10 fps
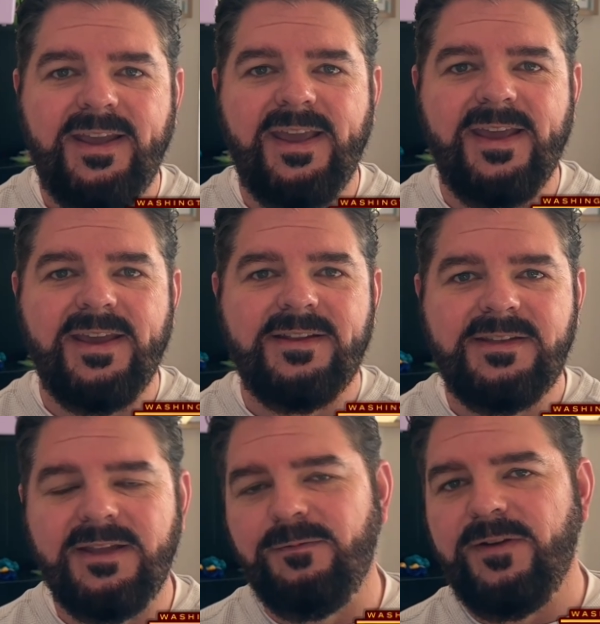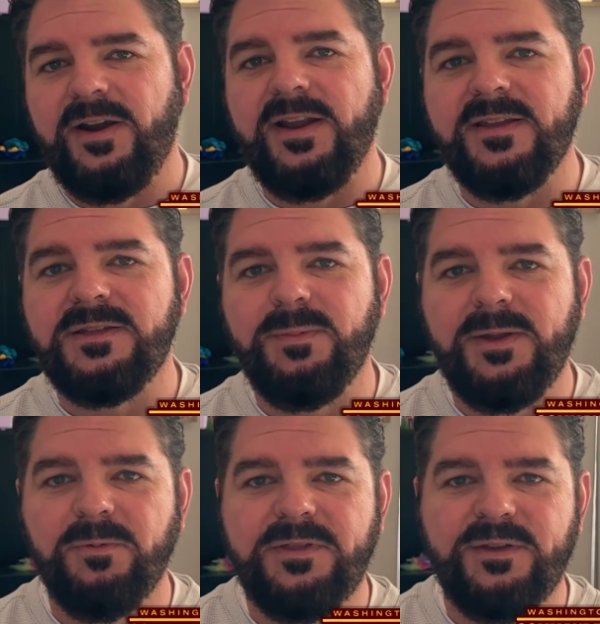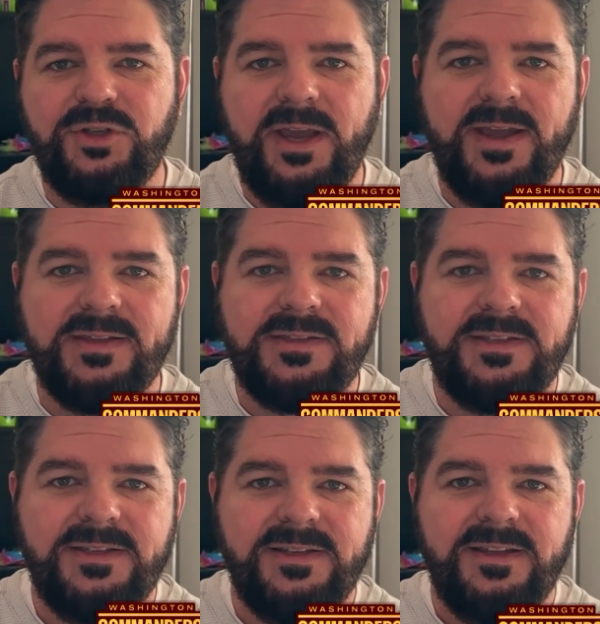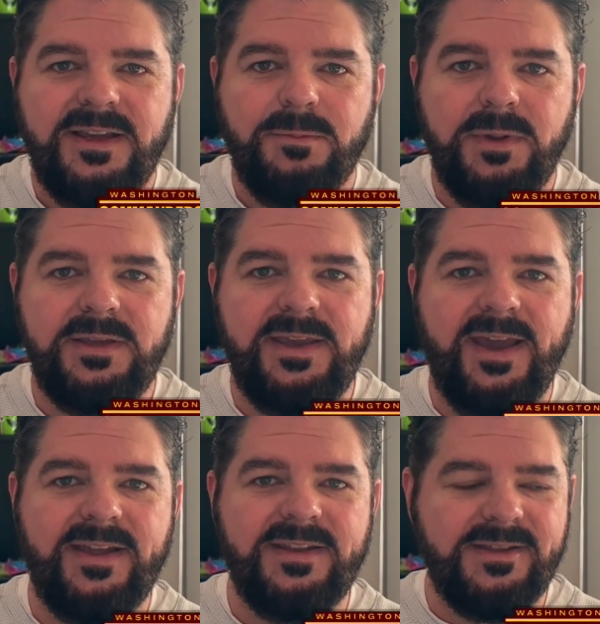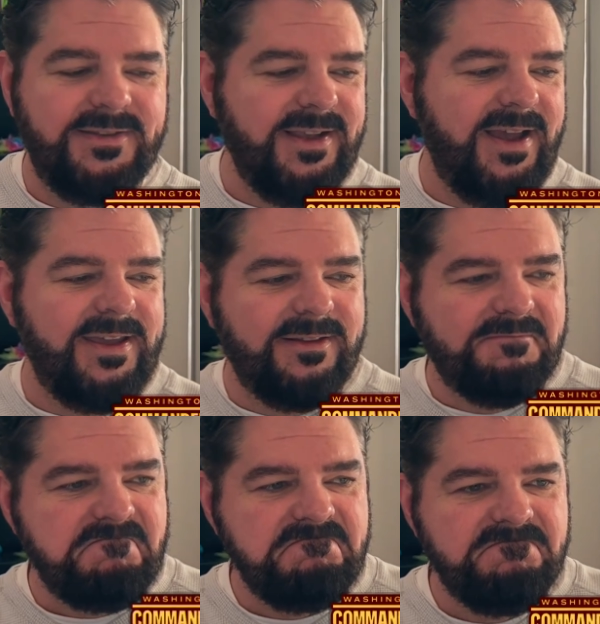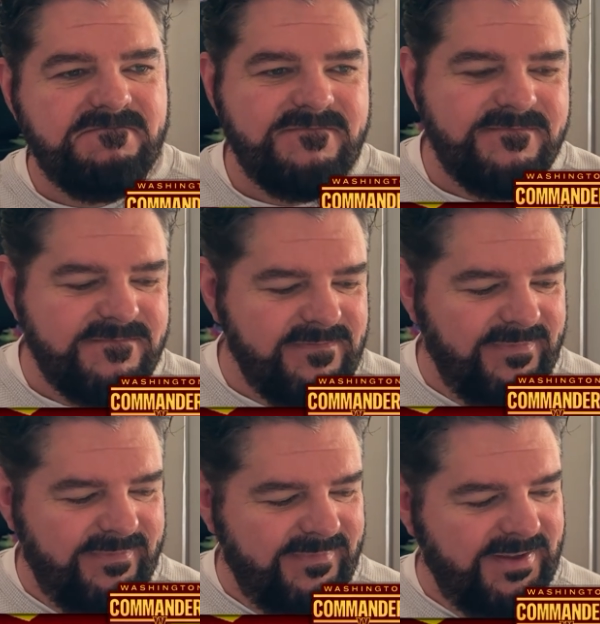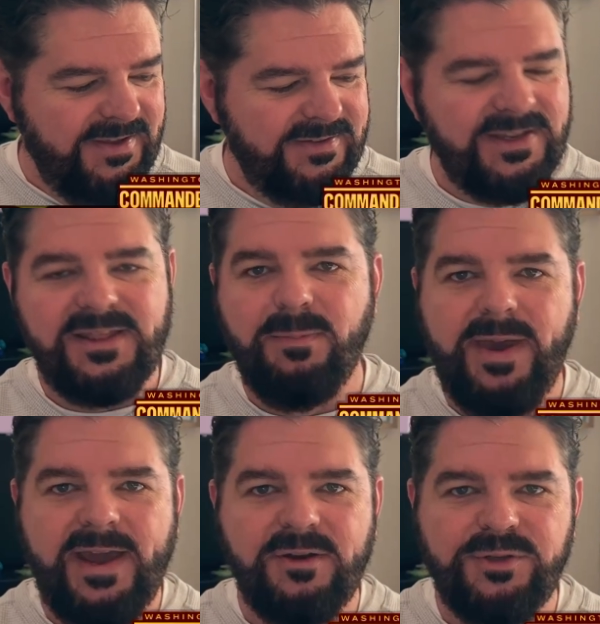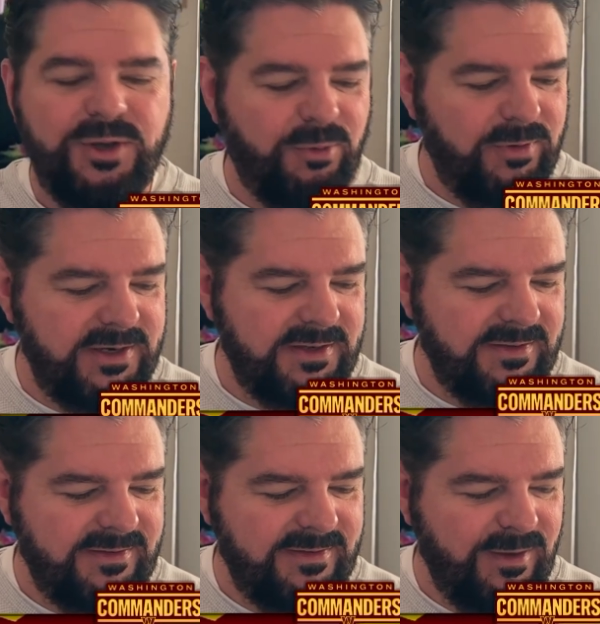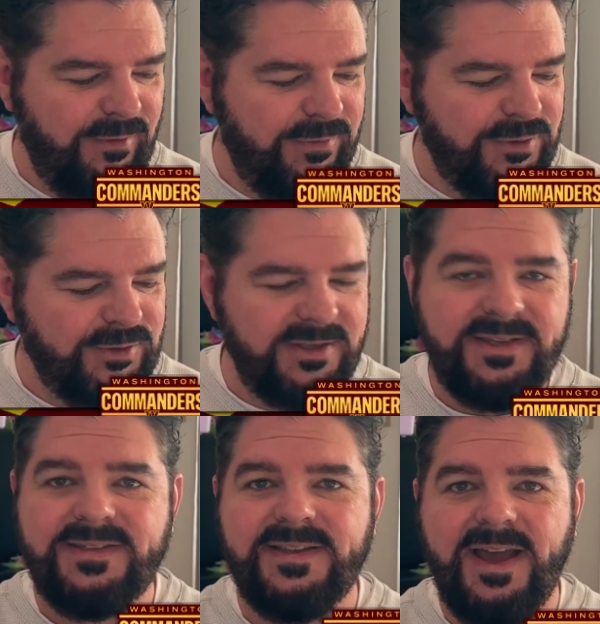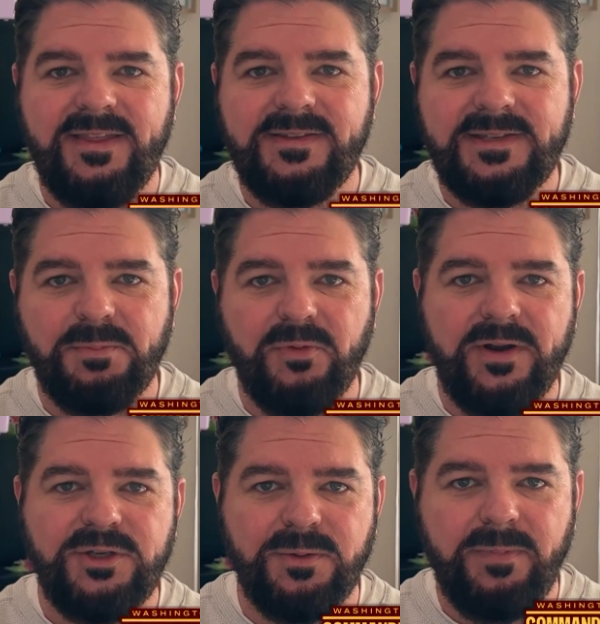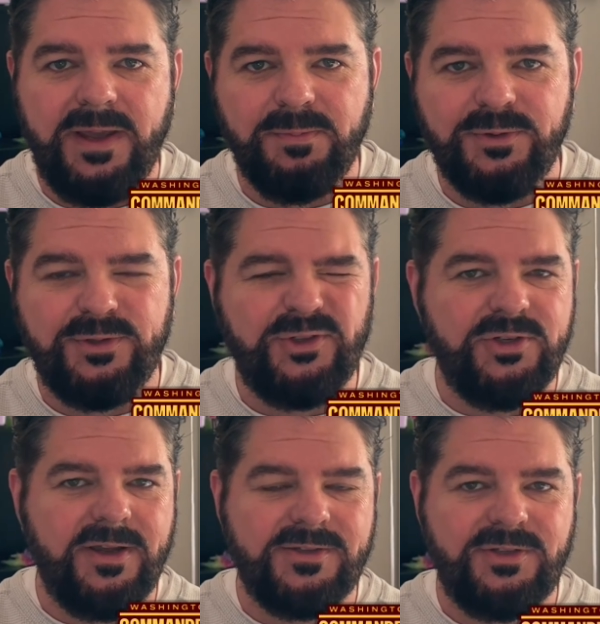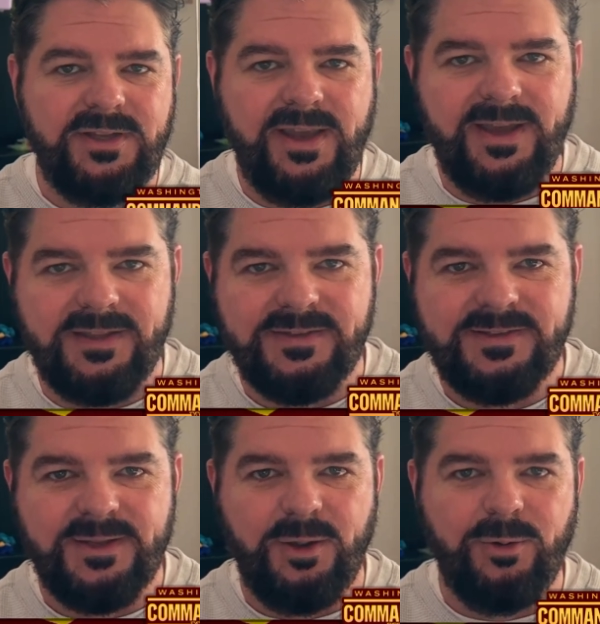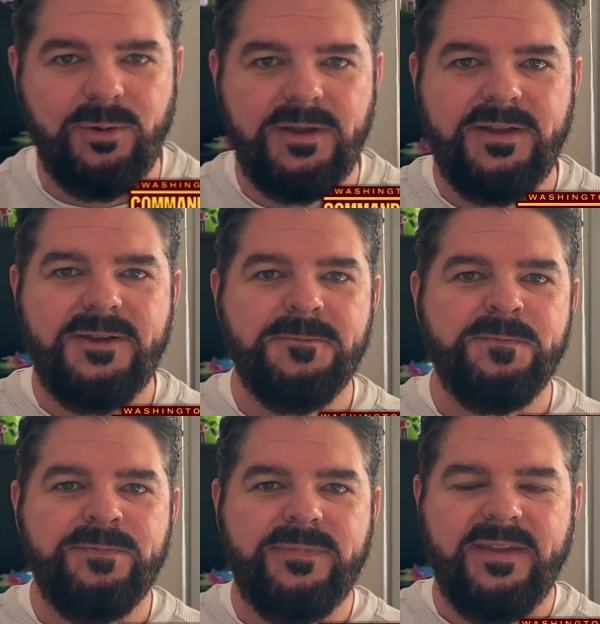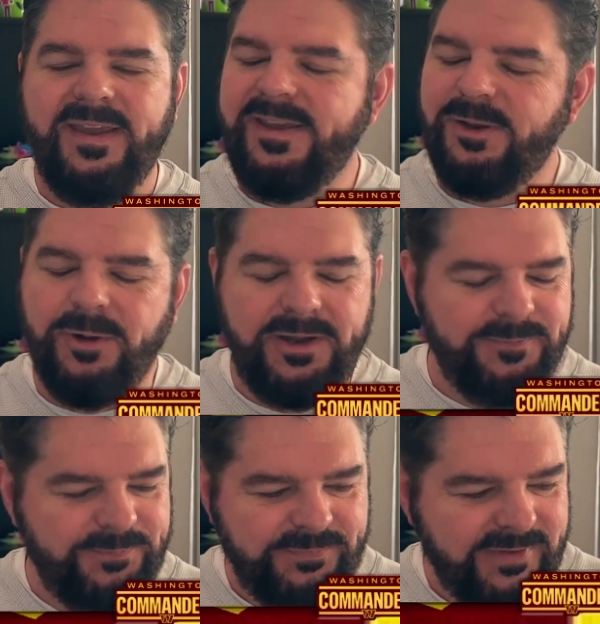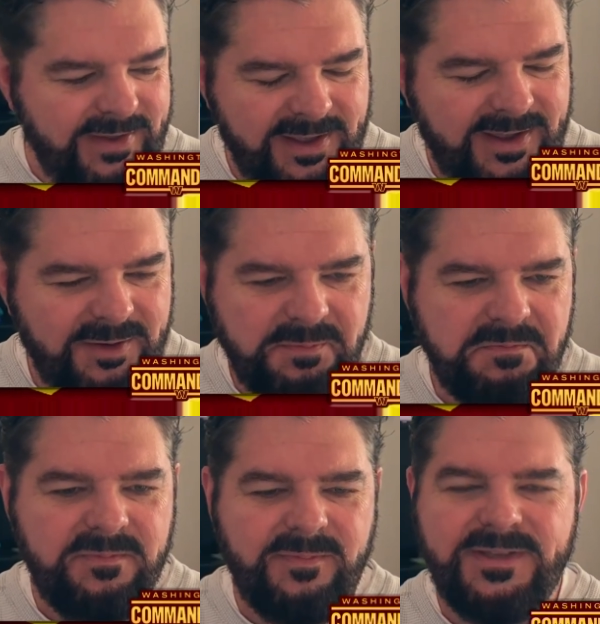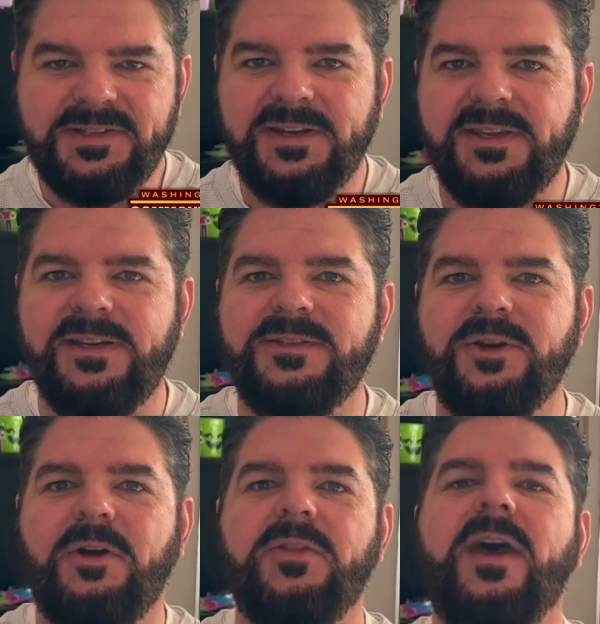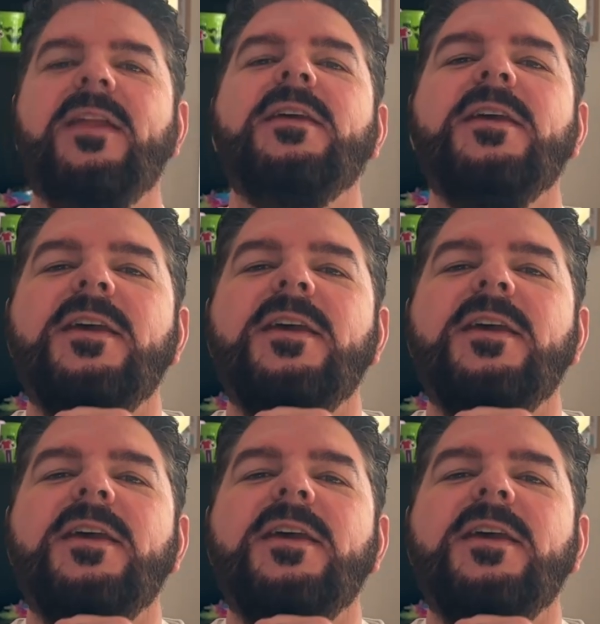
and getting very intimate with the Jets. But yet, it's like it's like the Packers don't want to officially signed the separation papers just yet. So, anyway, um, let's not get into all that.